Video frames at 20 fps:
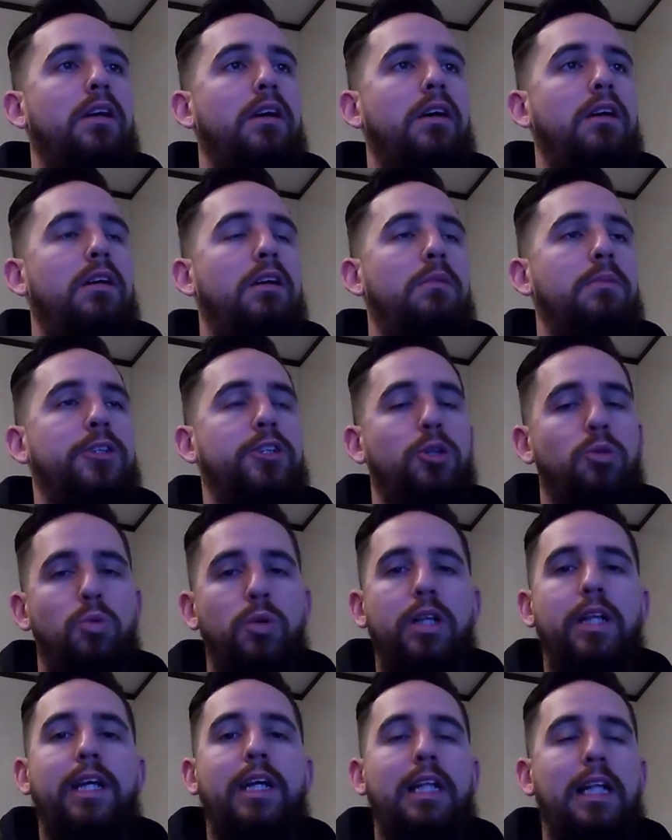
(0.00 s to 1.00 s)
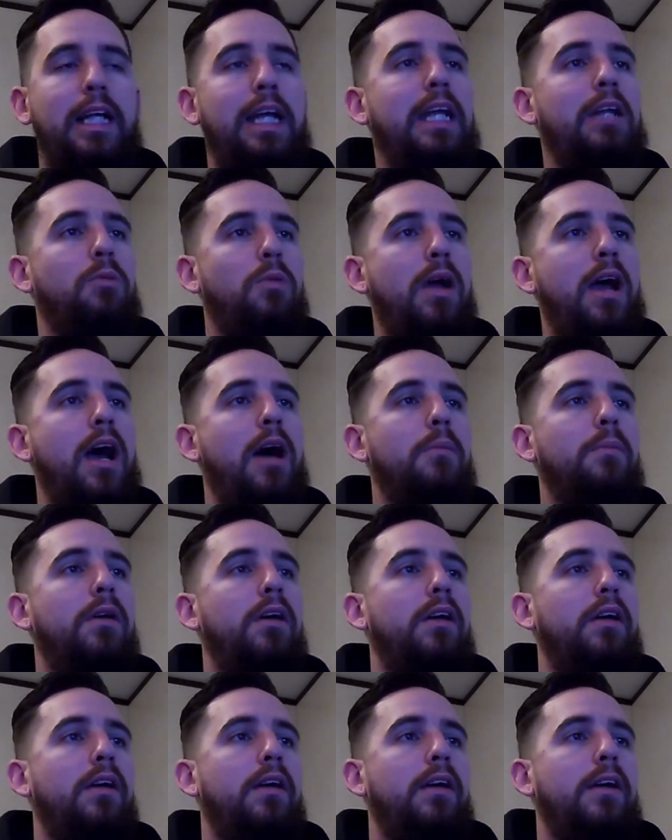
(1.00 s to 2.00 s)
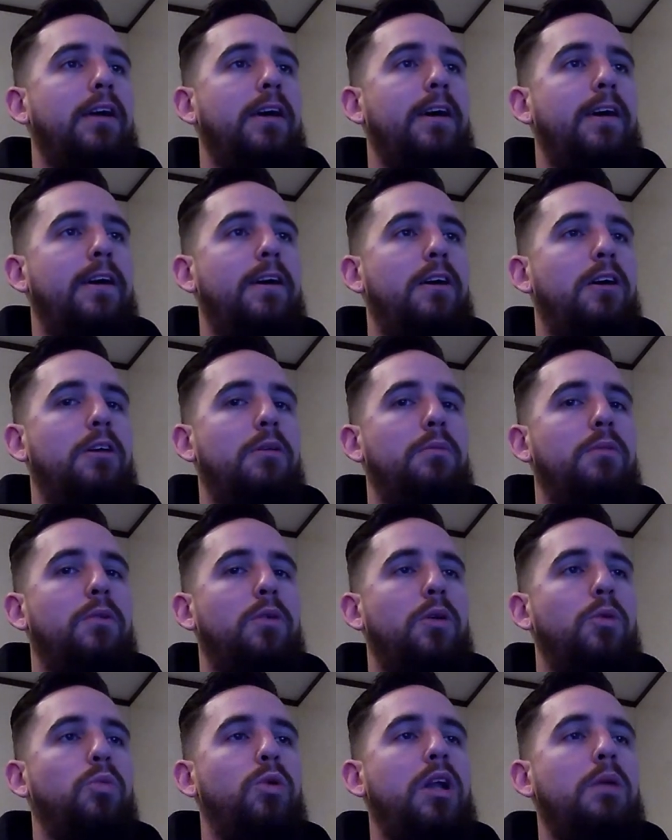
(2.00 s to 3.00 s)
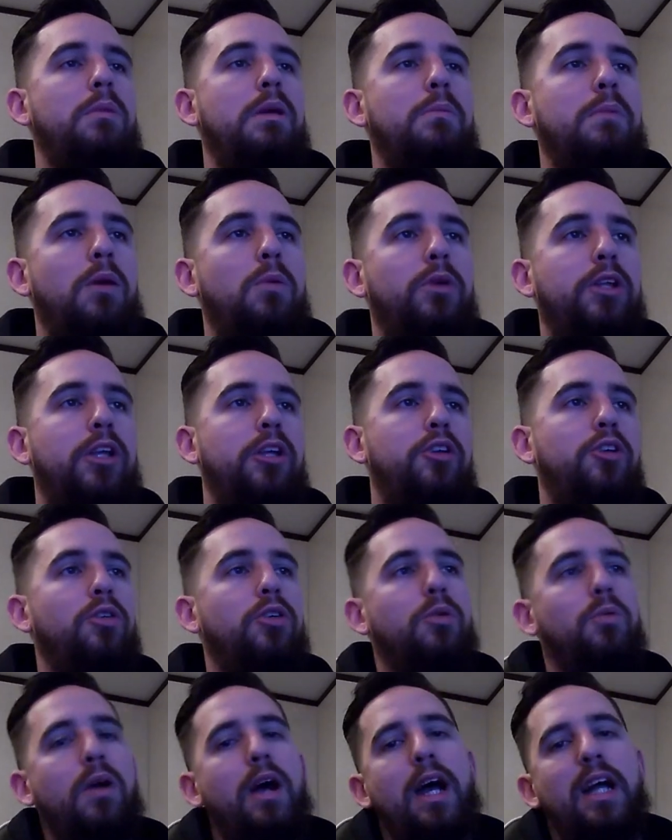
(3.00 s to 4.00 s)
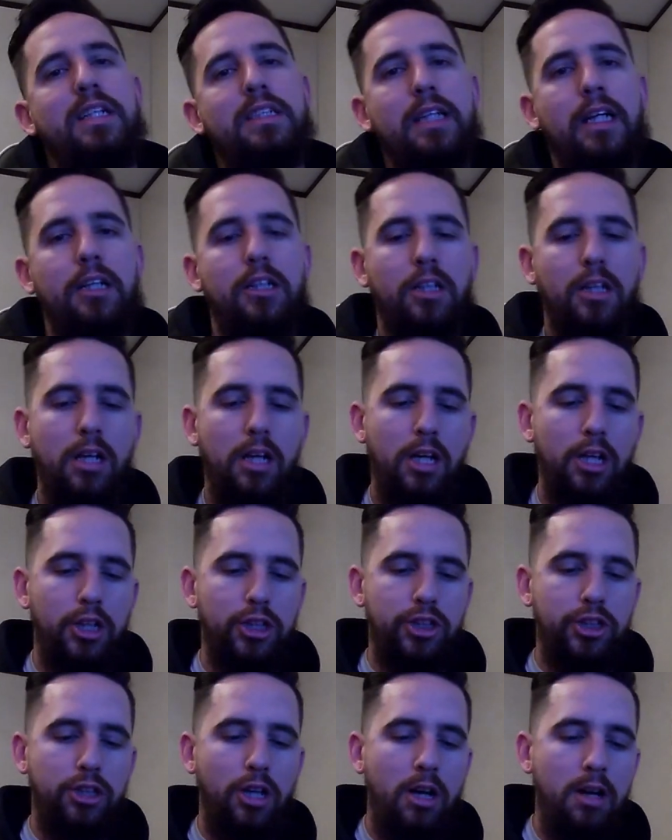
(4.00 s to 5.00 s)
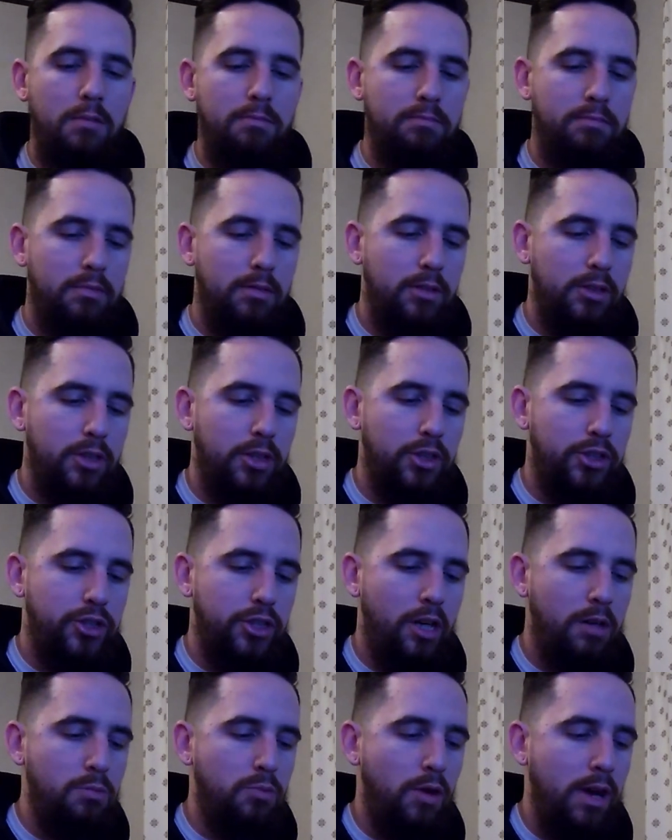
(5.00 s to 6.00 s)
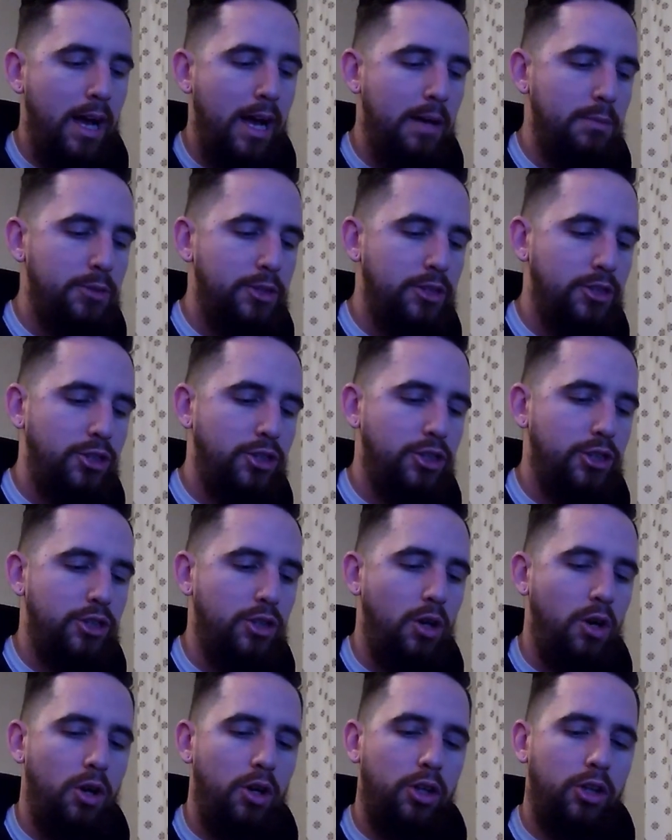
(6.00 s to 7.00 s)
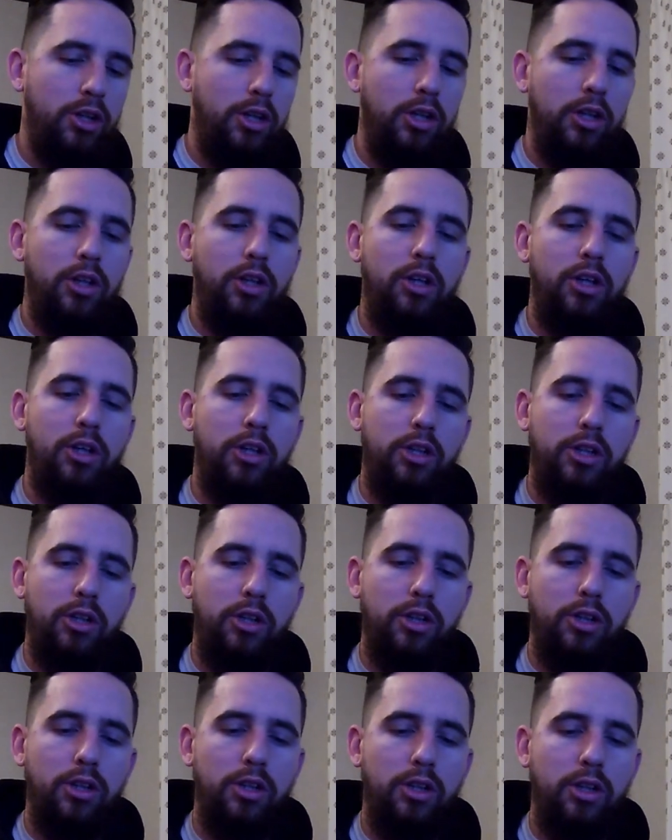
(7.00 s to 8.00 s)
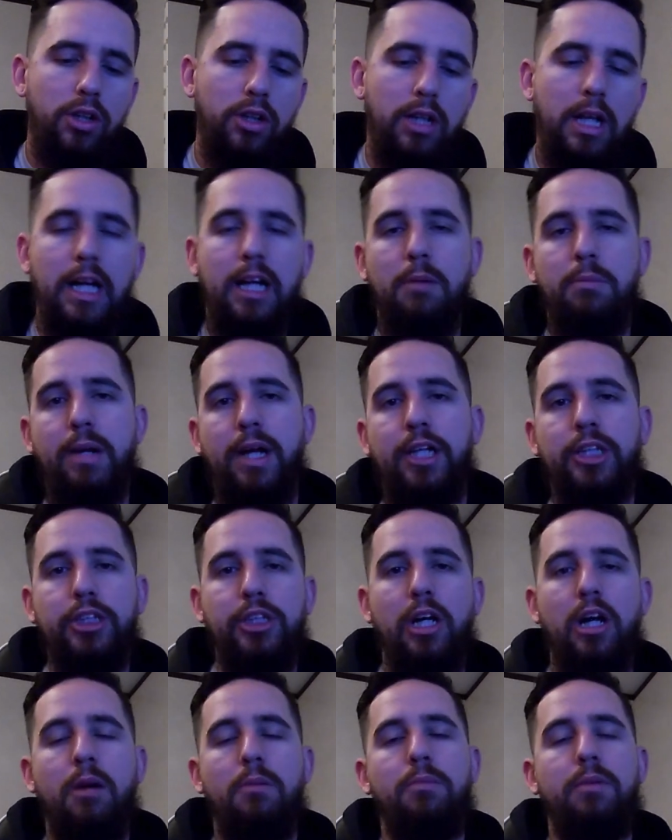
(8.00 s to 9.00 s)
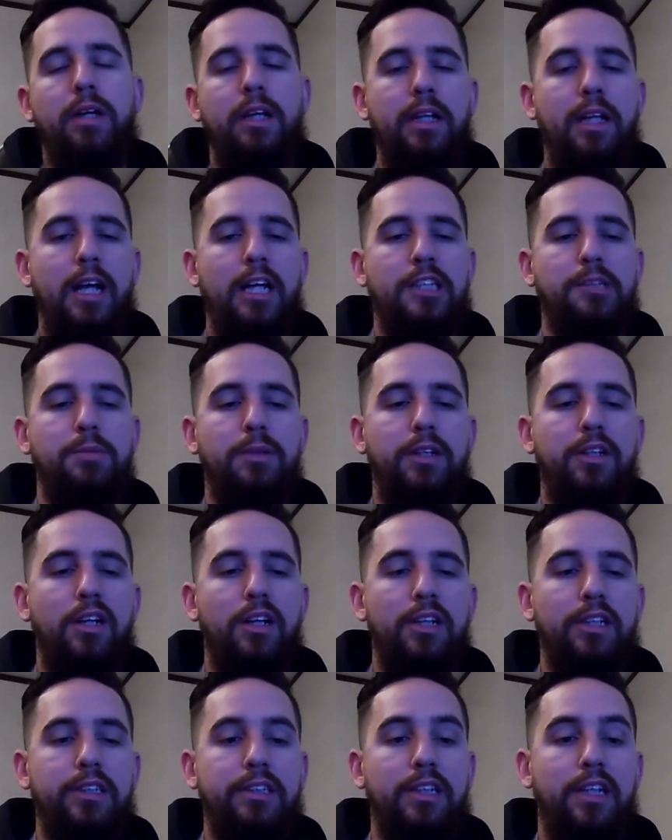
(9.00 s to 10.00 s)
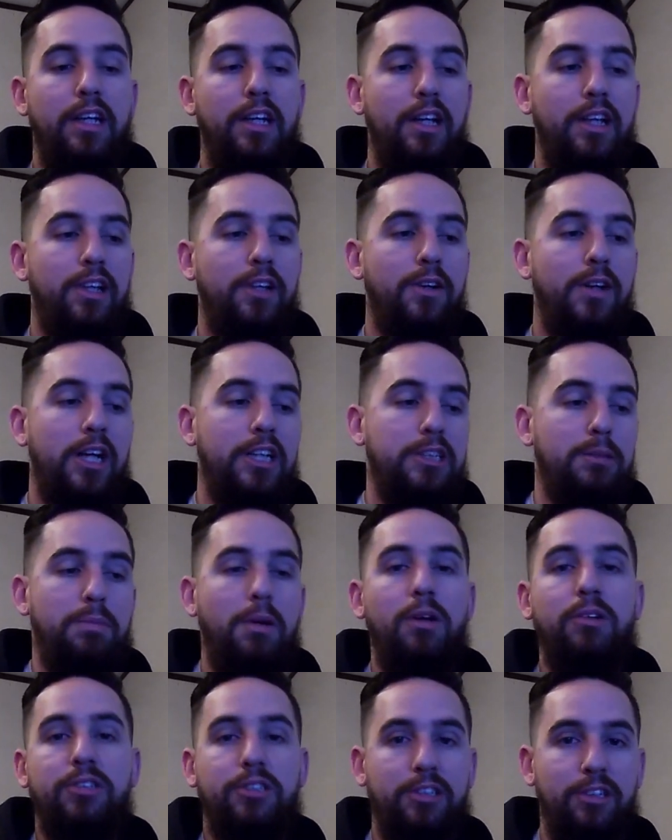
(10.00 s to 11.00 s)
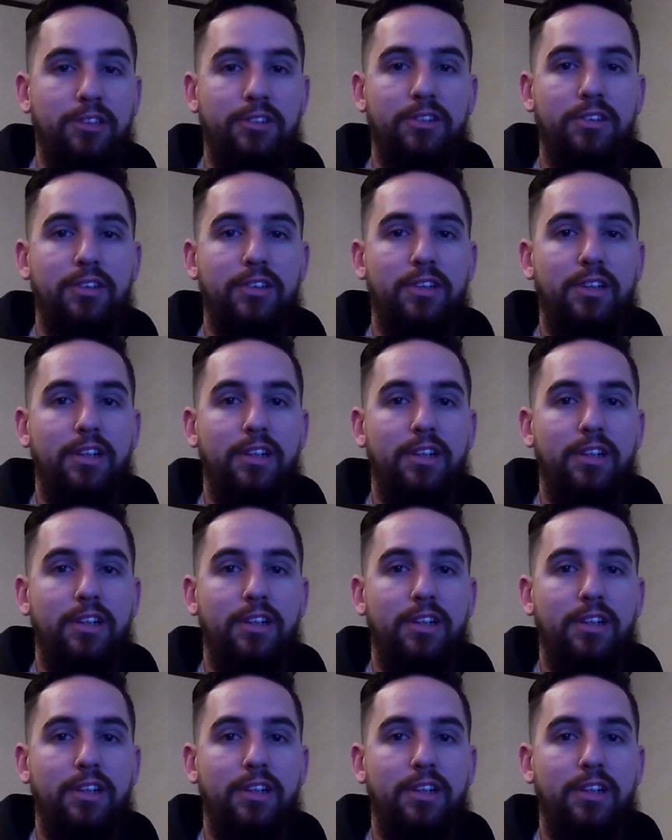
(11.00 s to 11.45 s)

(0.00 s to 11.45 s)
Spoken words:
It's a really clean wrap. What I mean by when you do it right, it's like some wraps just aren't going to look like a paint job, and that's because they're not supposed to.